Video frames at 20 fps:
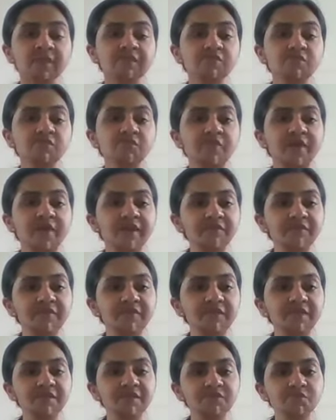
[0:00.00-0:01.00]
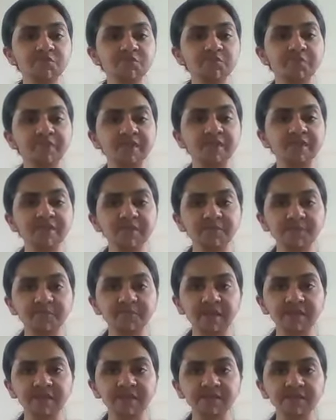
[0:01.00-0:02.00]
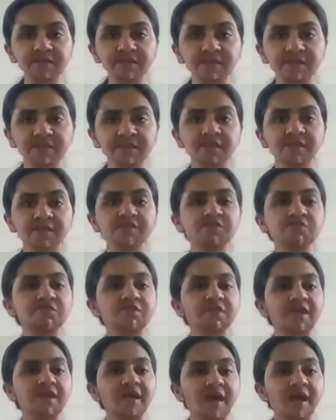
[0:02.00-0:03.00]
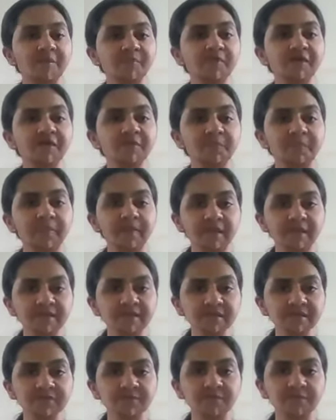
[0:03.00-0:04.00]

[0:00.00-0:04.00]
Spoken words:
So, why we need to bring the breath to the calmer pace?